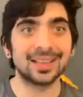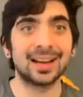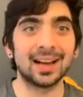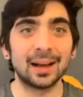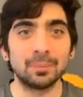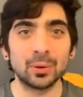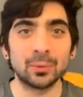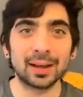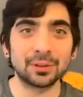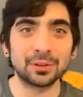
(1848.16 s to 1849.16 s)
But
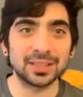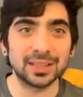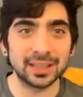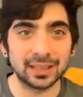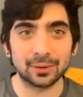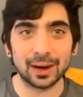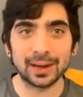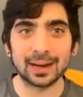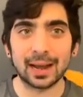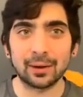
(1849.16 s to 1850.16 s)
whatever's needed right
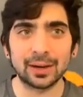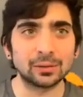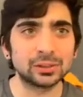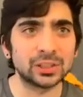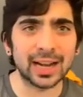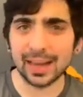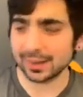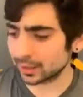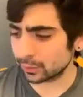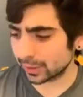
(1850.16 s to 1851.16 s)
now. I know Jenna
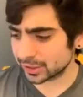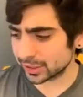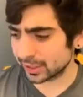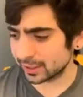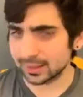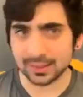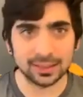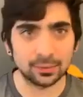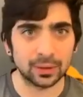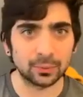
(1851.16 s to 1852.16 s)
asked a question. I didn't see
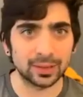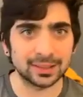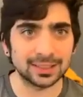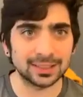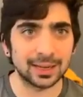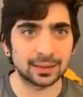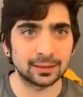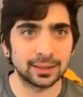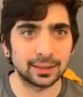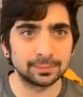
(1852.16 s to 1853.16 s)
what it was exactly.